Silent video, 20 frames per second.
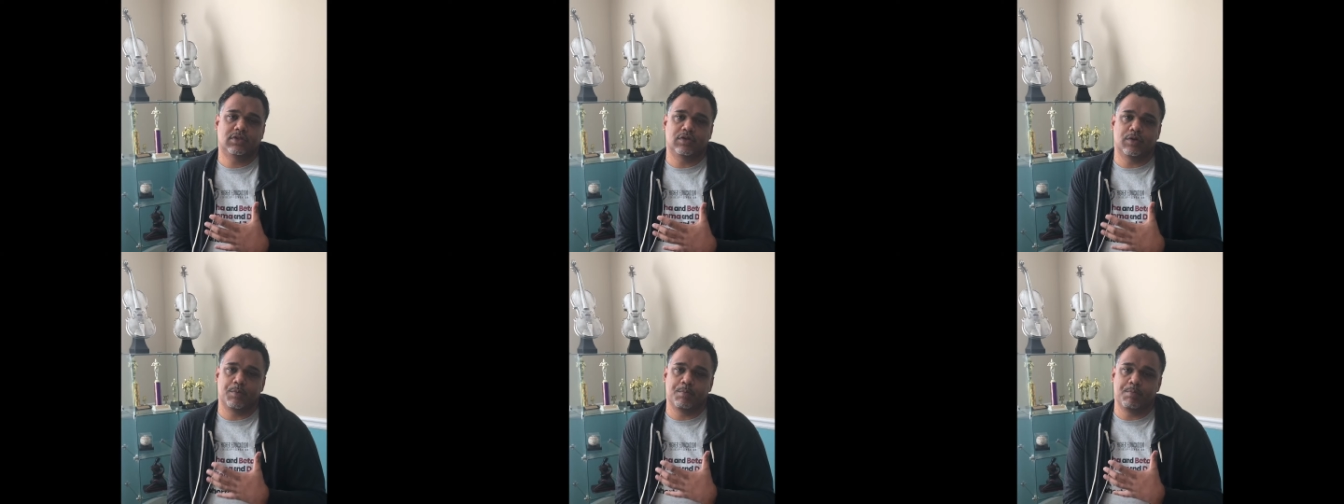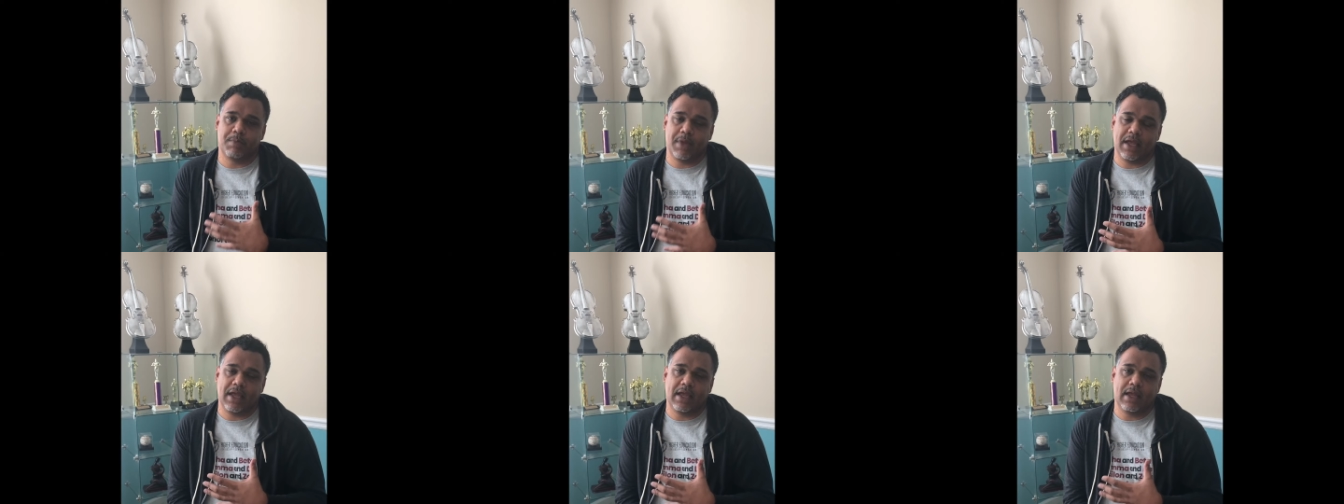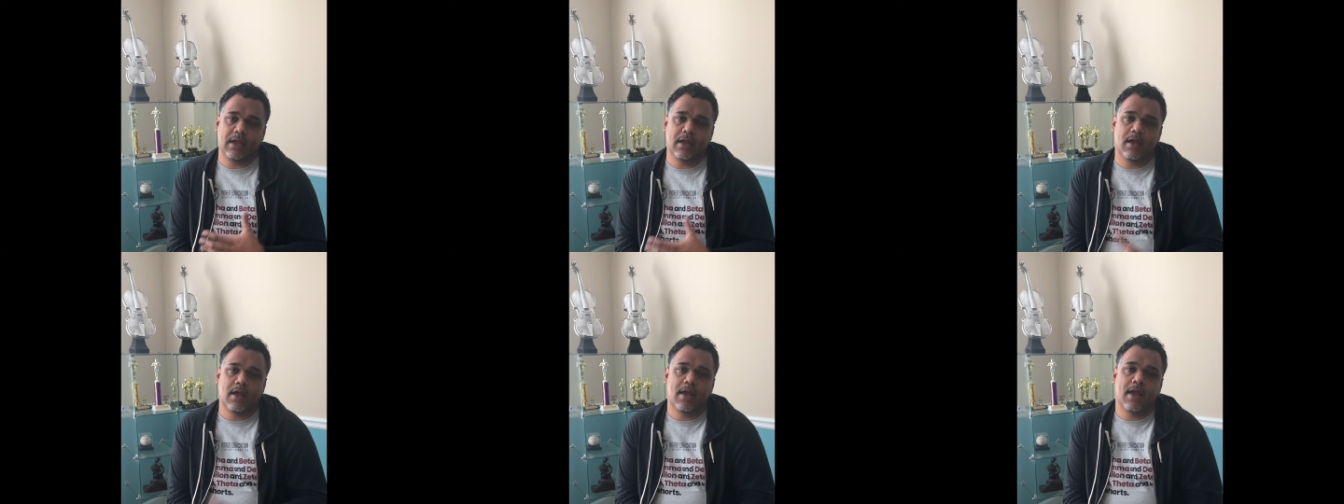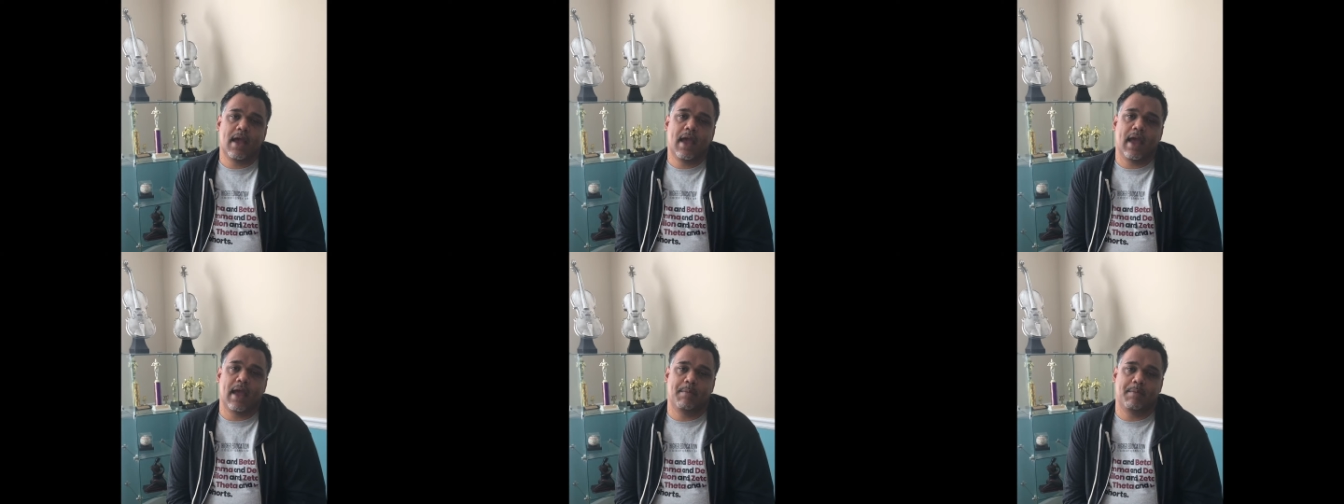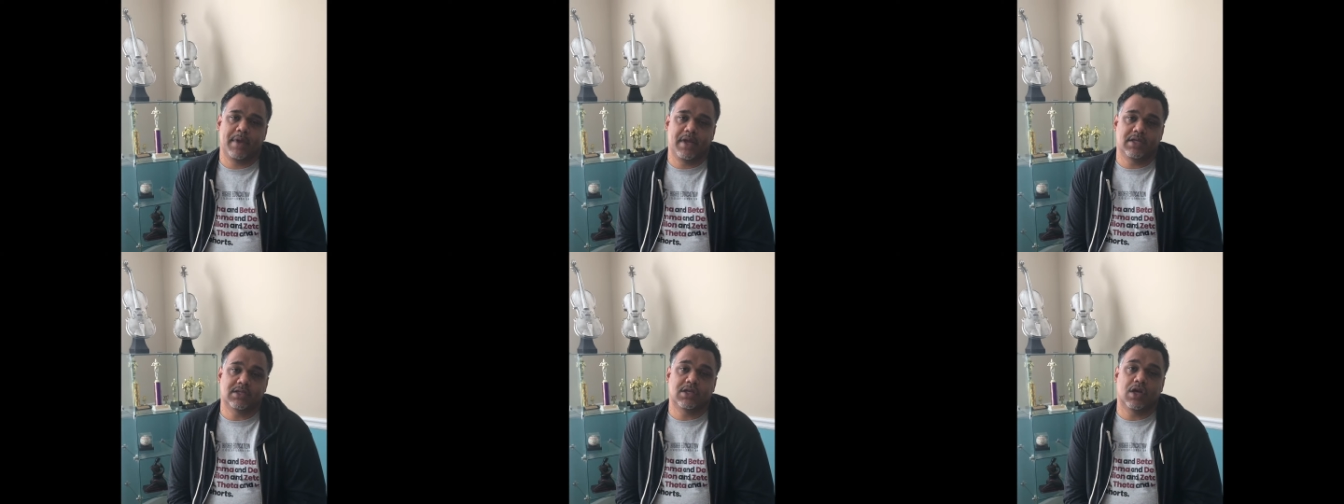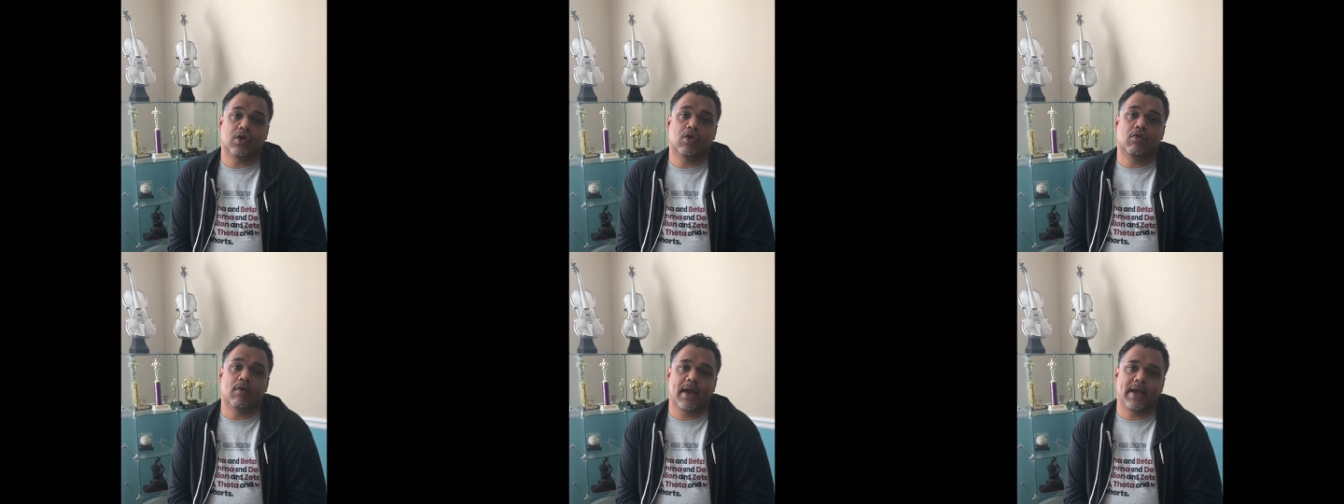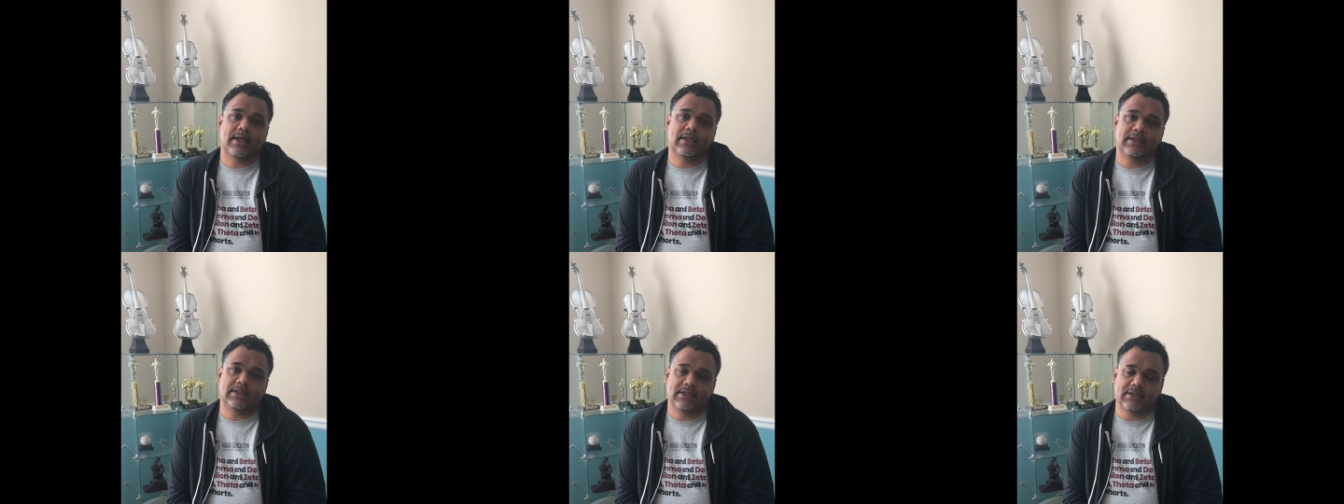to me and means a
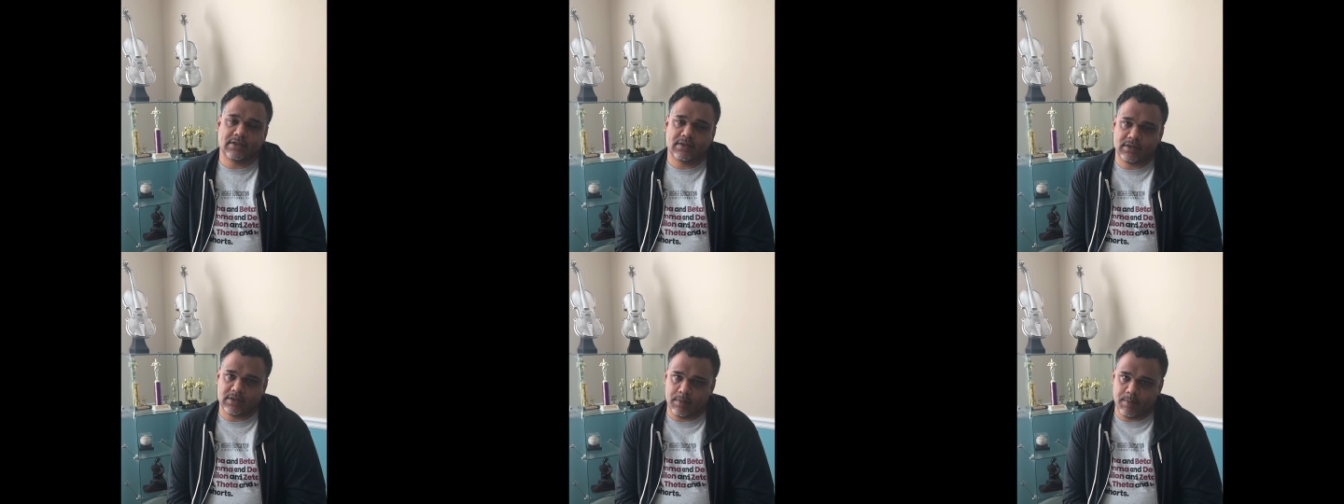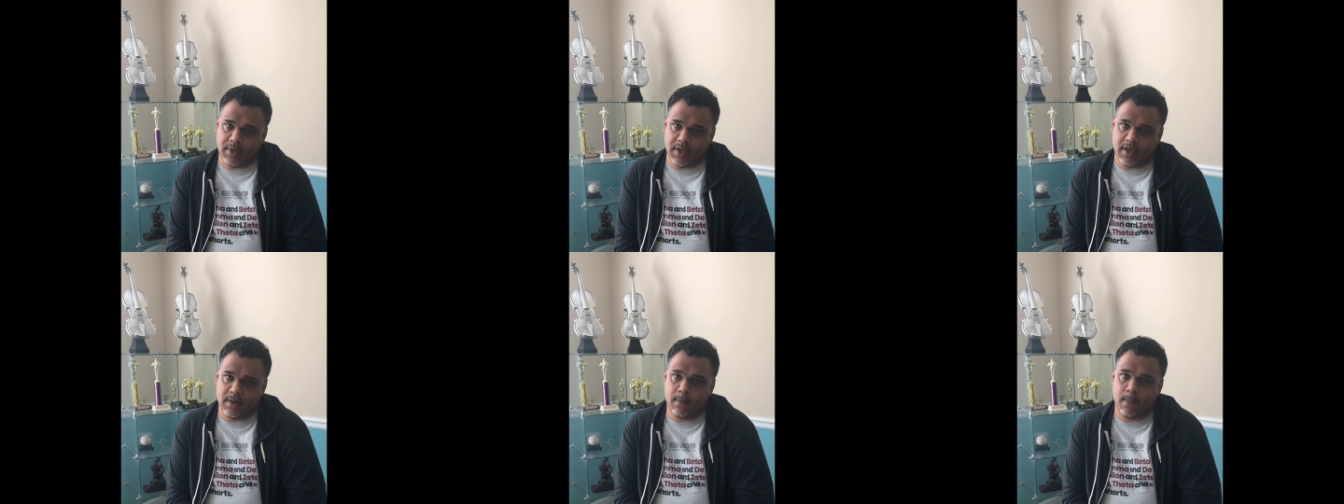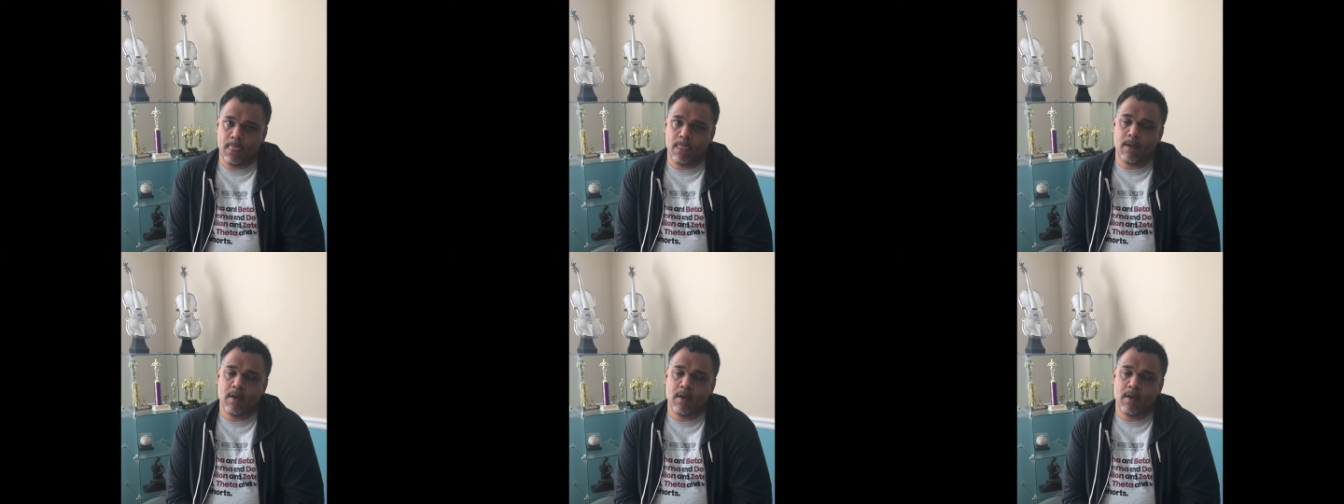great deal to me.